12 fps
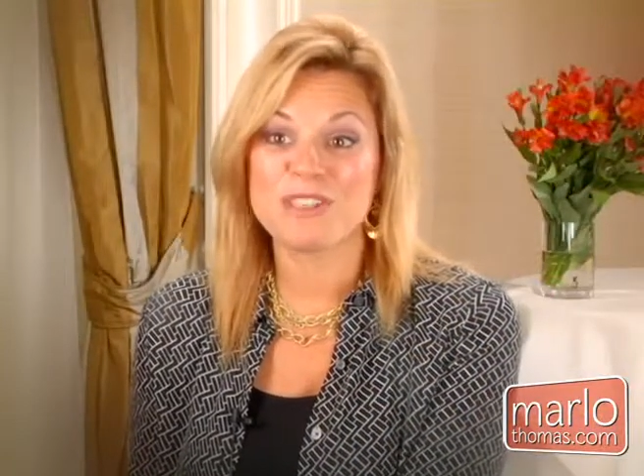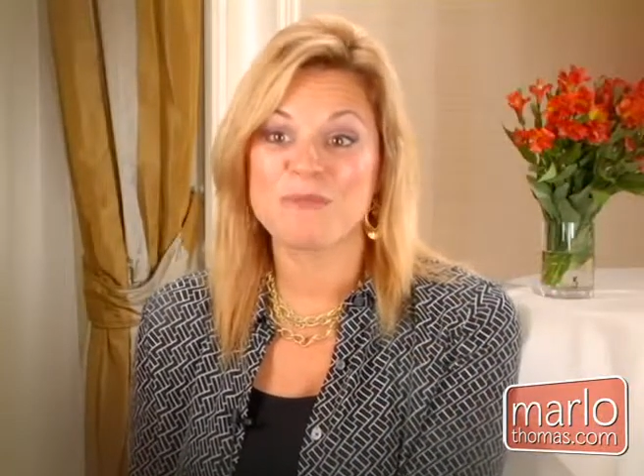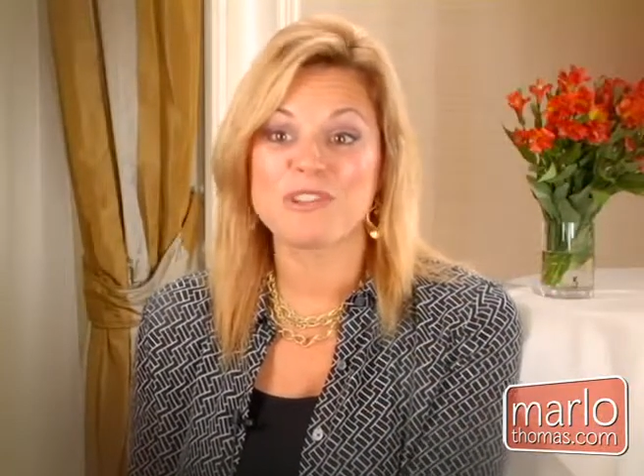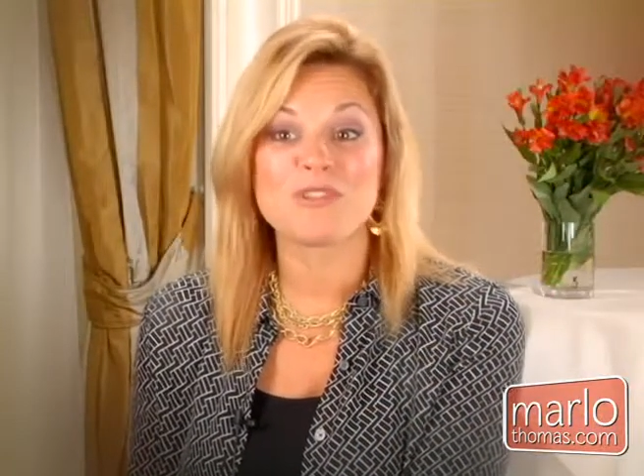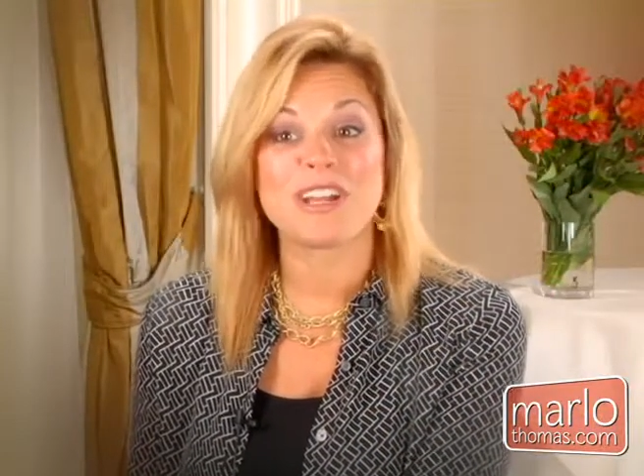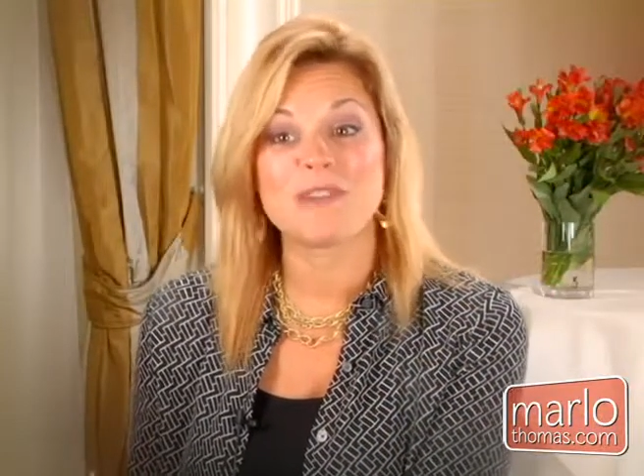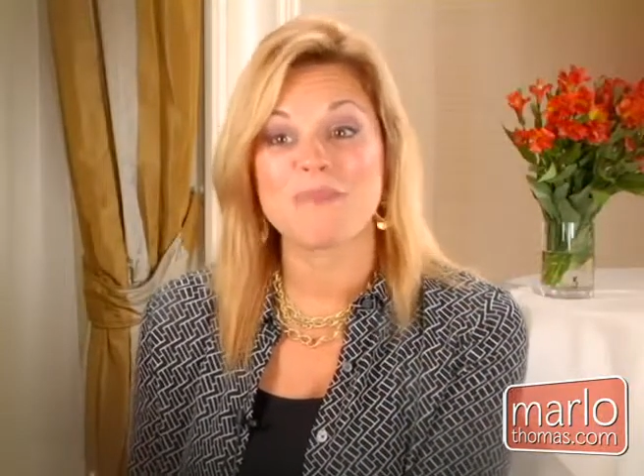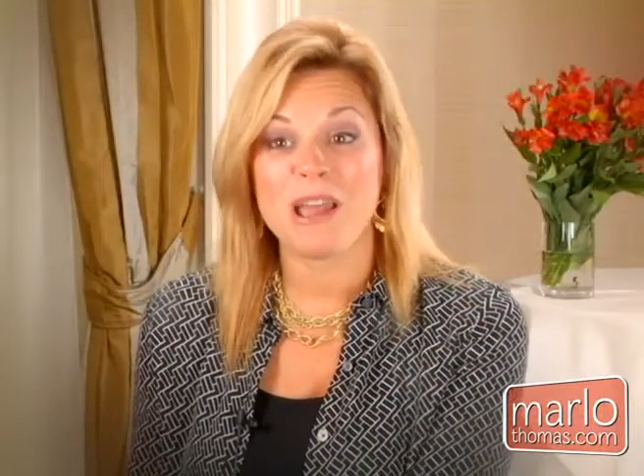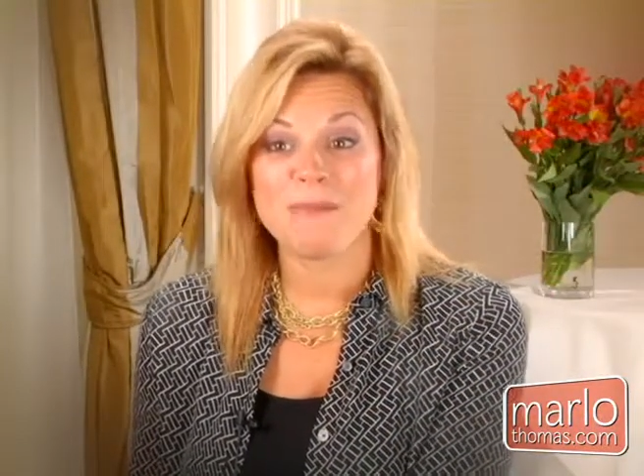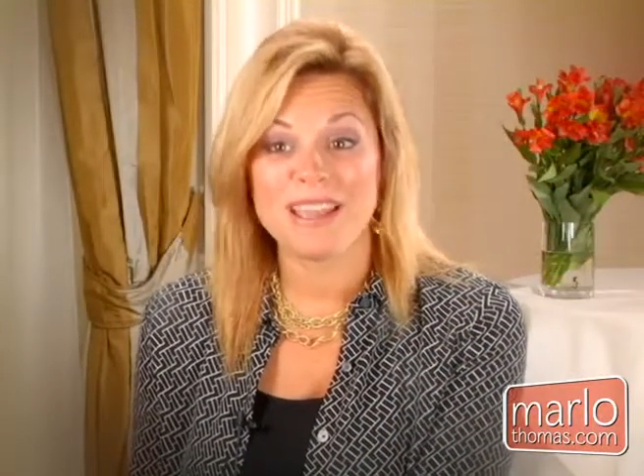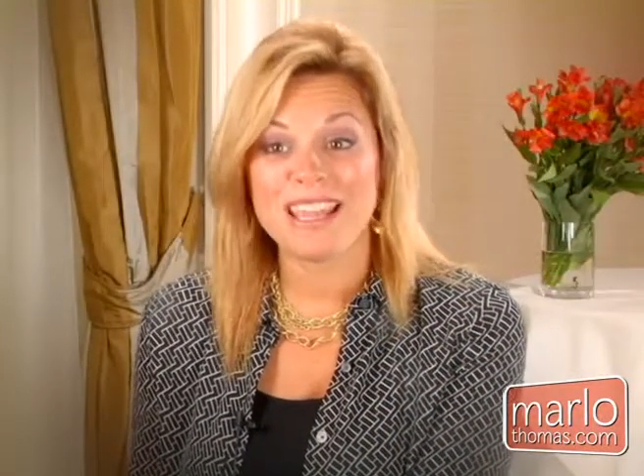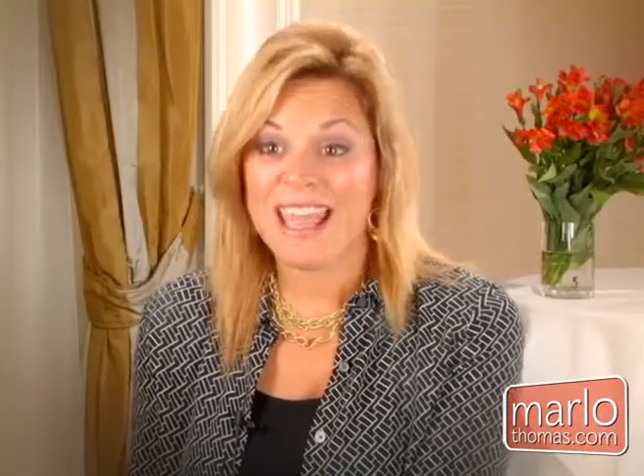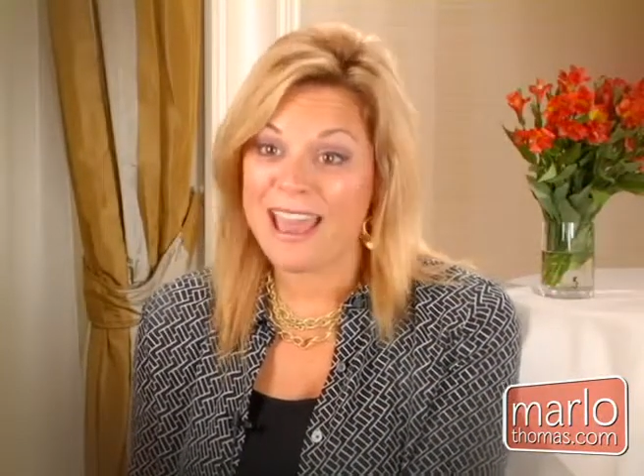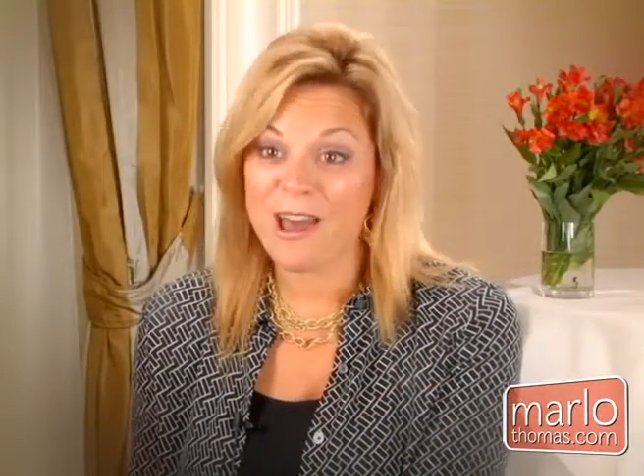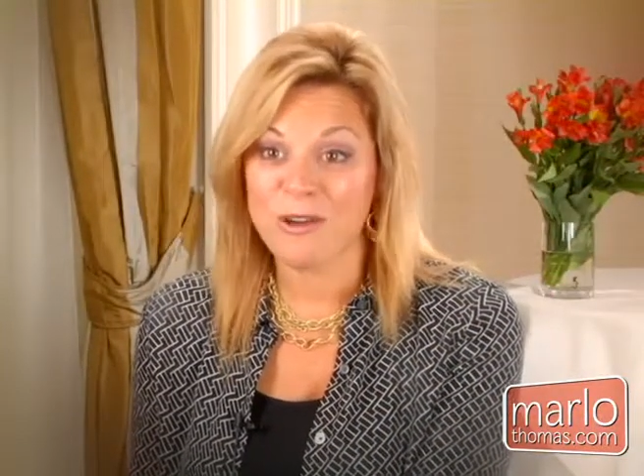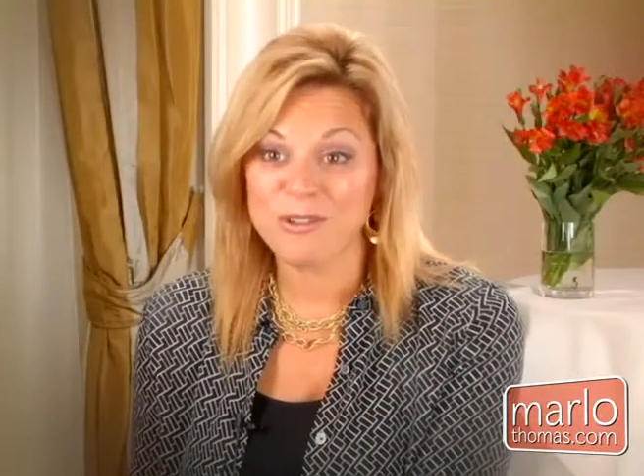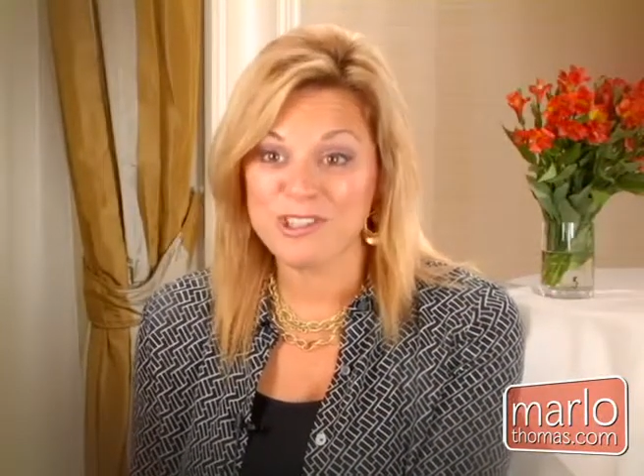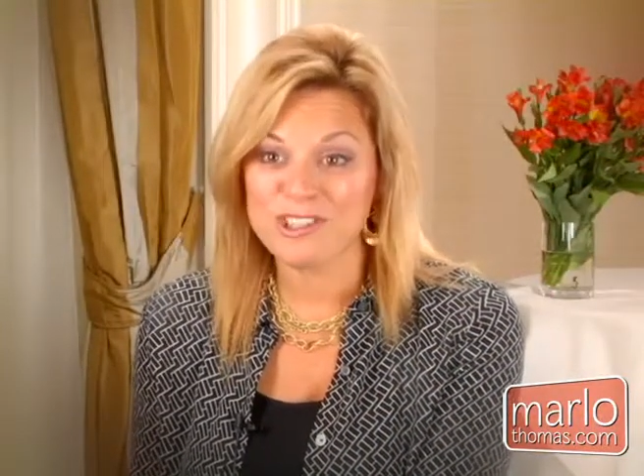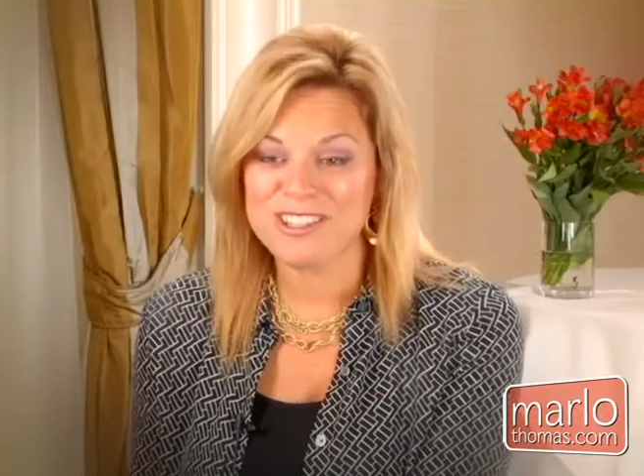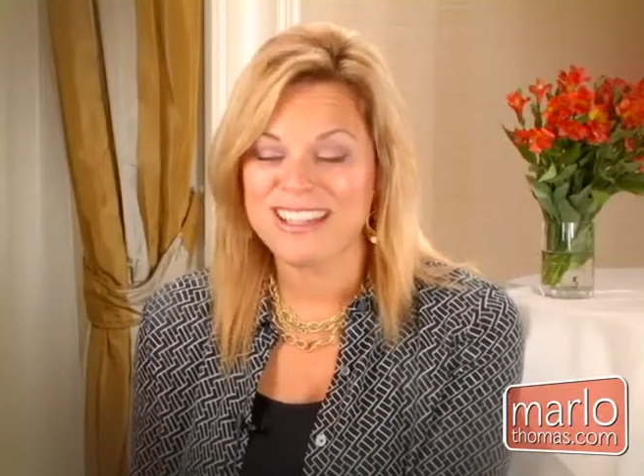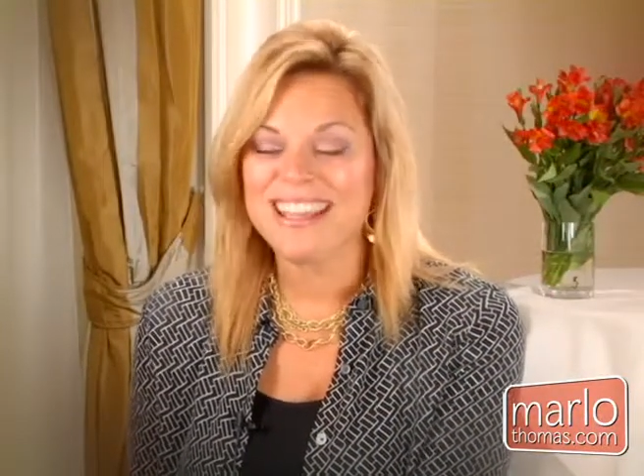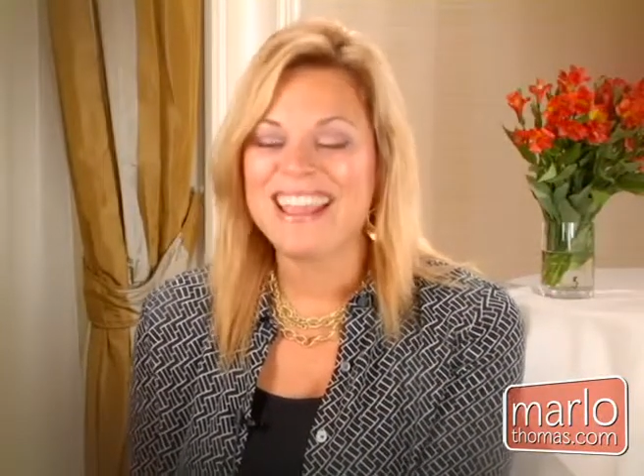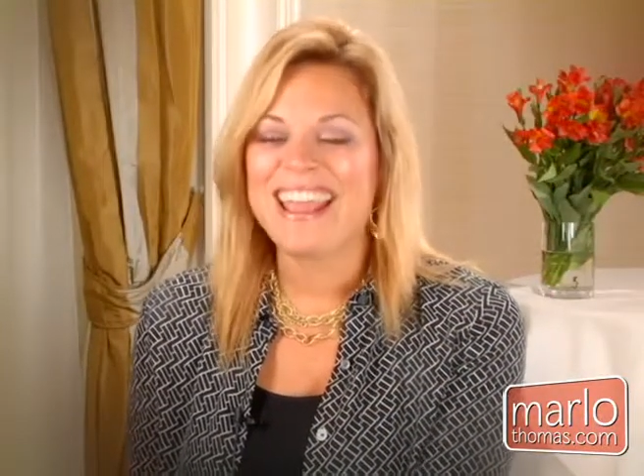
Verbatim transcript: Someone tried to buy my couch,